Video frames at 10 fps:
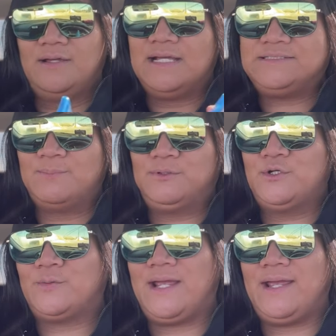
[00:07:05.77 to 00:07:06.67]
It's a
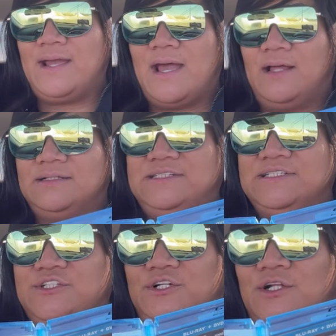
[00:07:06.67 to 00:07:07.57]
Blu-ray
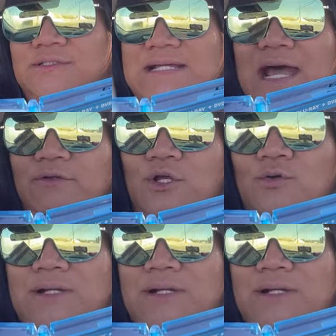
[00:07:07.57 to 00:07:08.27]
digital download